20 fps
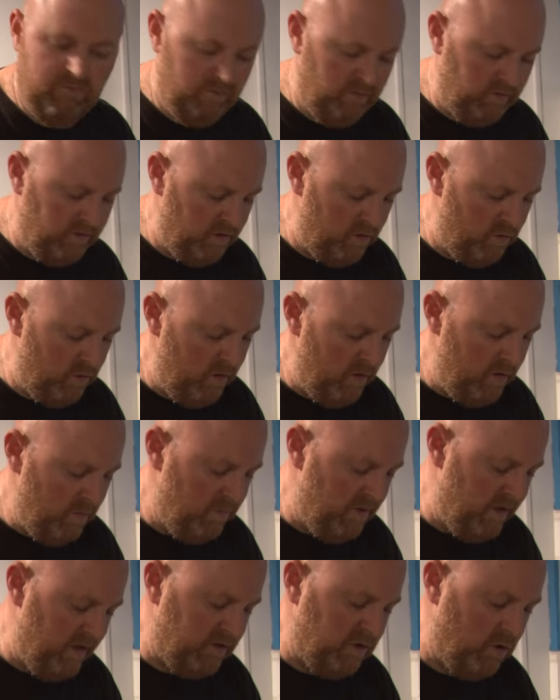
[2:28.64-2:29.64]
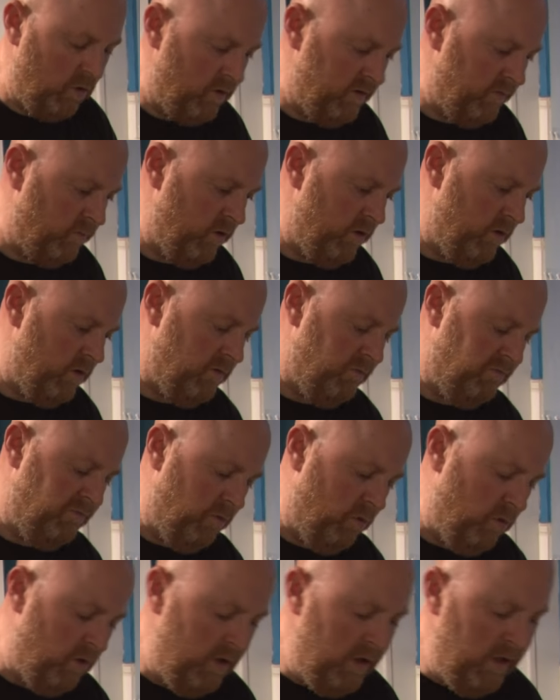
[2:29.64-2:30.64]
will do, but that's kind of what you're looking
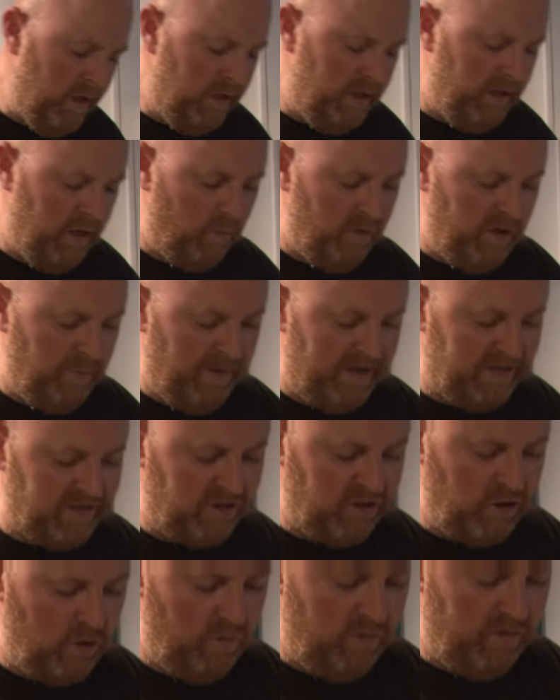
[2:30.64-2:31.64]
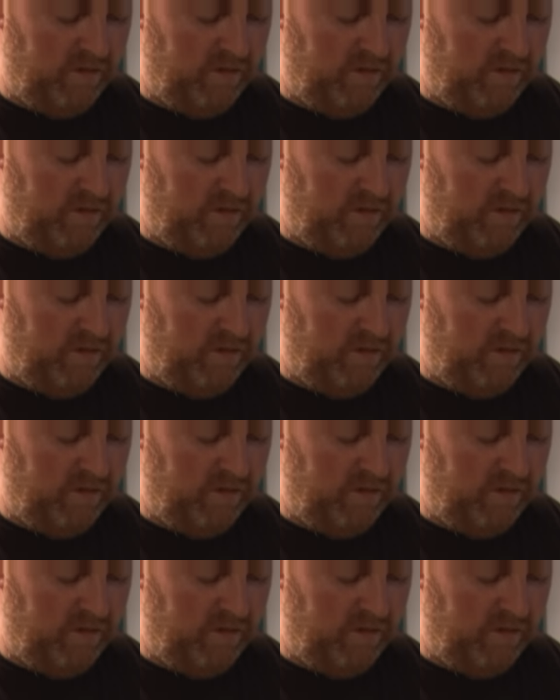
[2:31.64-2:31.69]
for. You don't want your batter too